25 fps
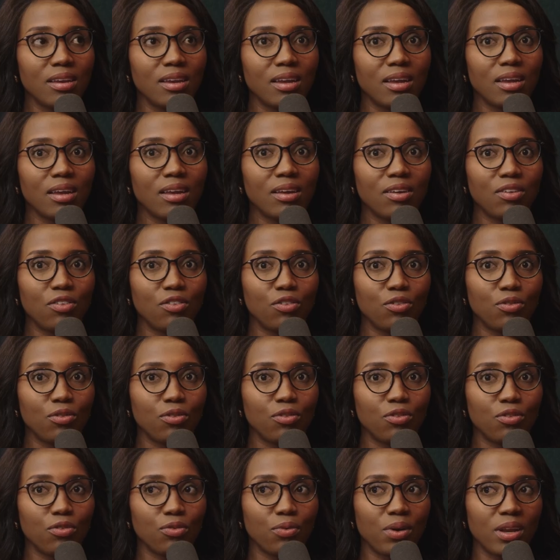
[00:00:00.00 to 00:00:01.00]
need to
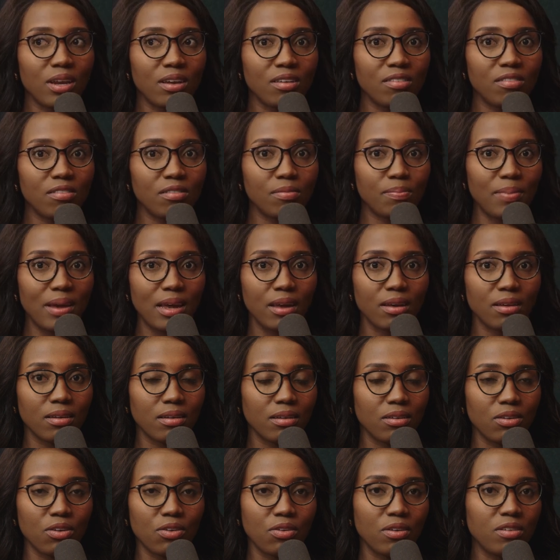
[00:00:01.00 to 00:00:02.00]
do an
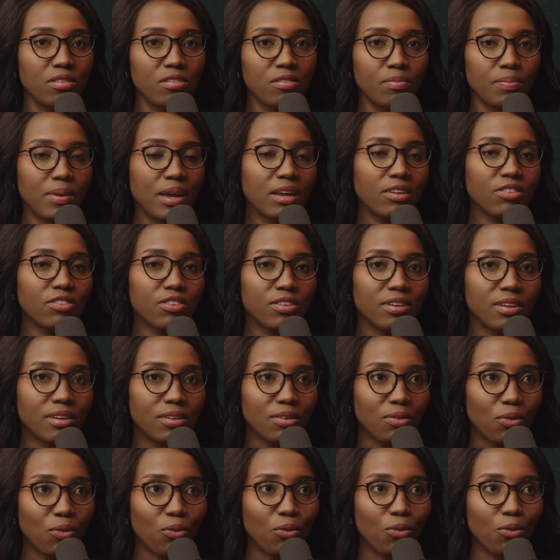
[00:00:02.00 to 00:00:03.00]

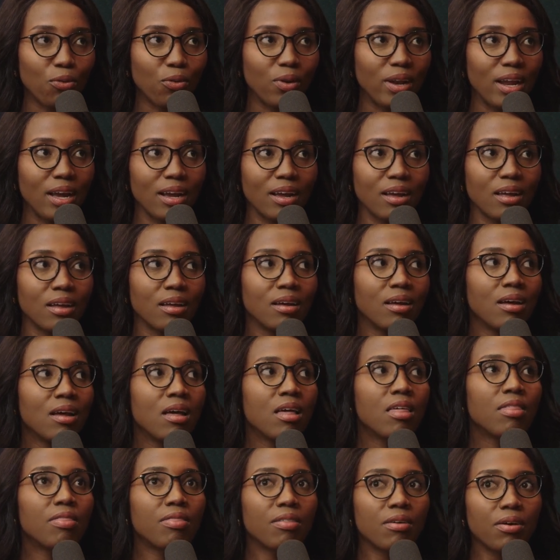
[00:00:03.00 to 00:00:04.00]
inspection or like a
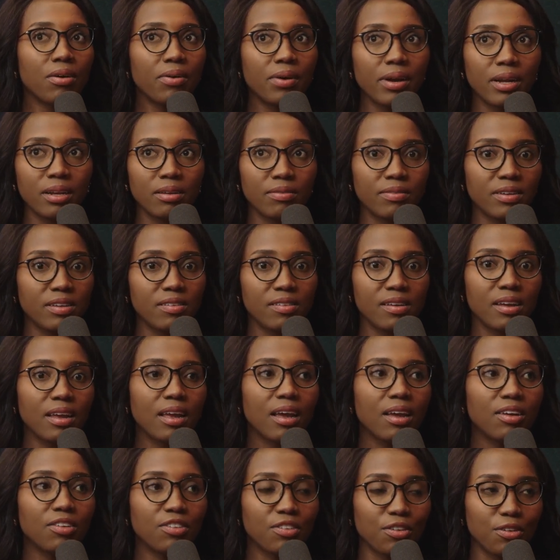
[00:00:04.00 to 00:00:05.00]
thorough
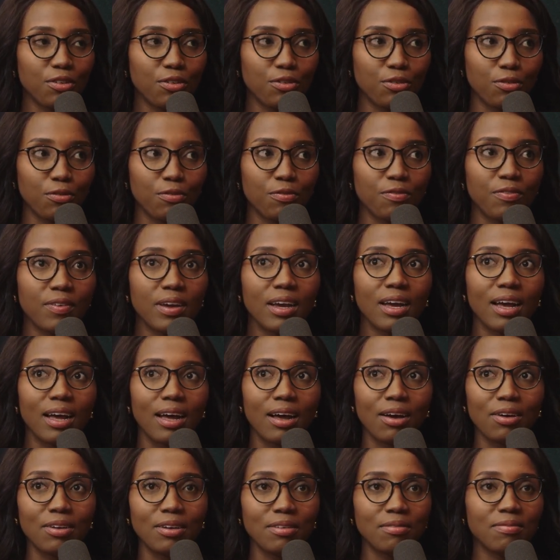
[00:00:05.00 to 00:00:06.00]
investigation to figure
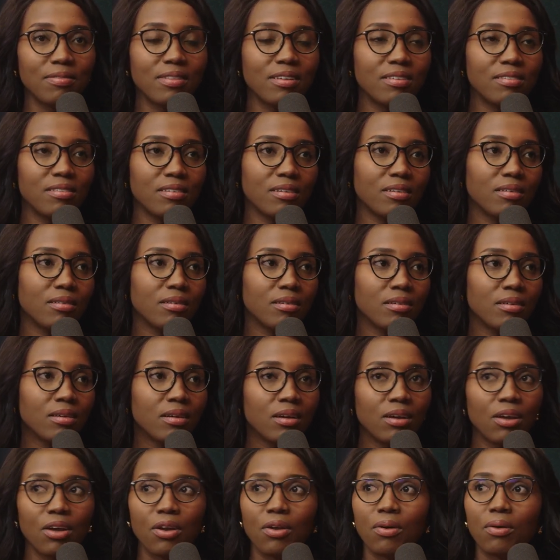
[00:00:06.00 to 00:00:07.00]
out if there's
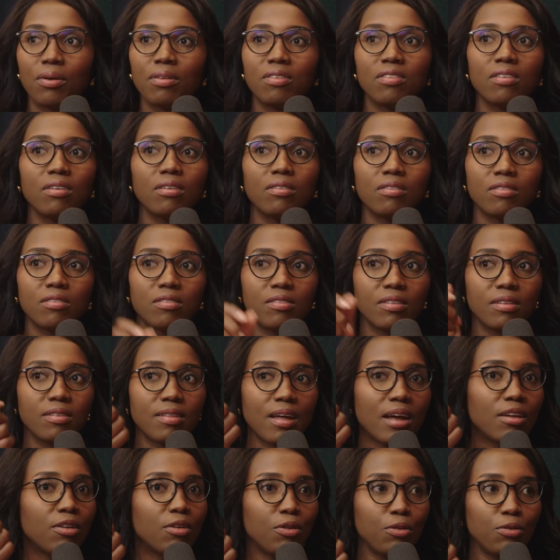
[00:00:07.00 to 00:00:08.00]
it's
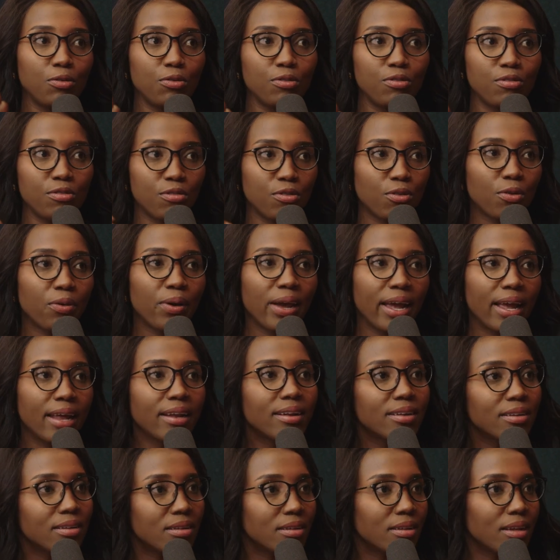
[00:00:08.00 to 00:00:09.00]
that loose door
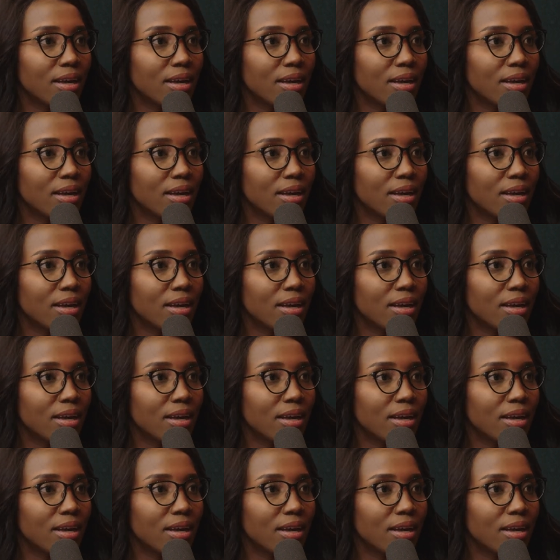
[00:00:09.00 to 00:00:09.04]
handle.